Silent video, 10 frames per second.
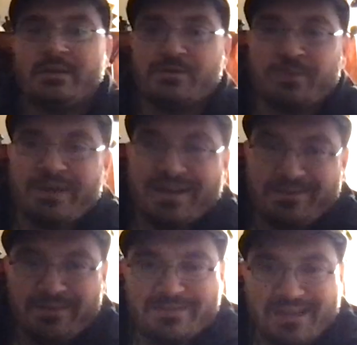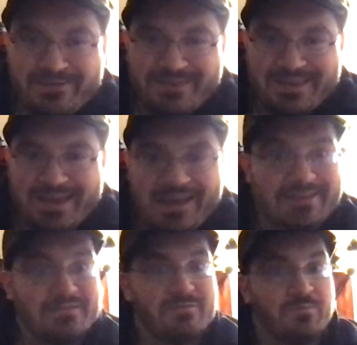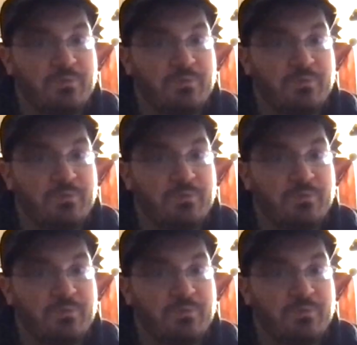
So it kind of gives life to the eggs,